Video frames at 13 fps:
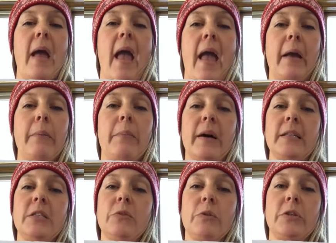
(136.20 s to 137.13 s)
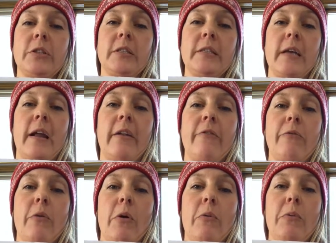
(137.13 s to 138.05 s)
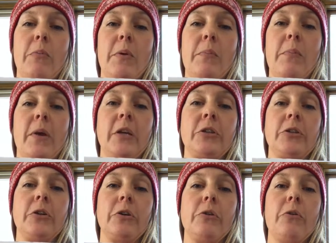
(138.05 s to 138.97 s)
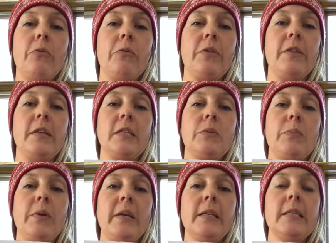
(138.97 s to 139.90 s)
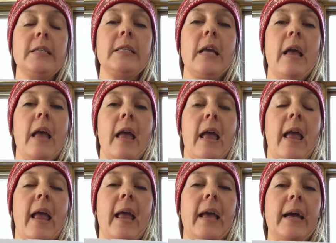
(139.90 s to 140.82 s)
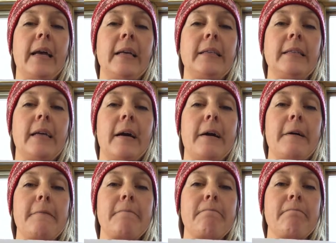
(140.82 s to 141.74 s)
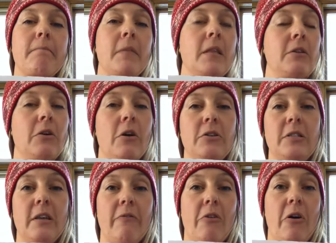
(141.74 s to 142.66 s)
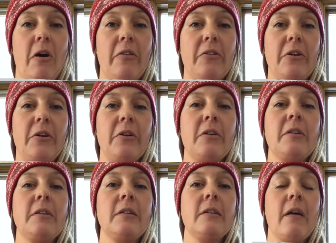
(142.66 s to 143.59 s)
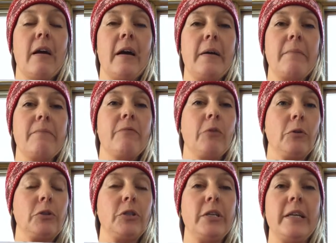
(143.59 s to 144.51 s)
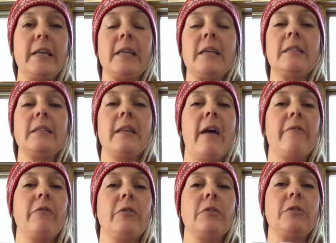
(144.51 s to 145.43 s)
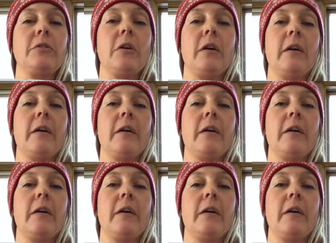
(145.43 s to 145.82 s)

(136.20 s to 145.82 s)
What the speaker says: egg butts, which is kind of what would be pictured with this piece, and there are several other full cheek snaffles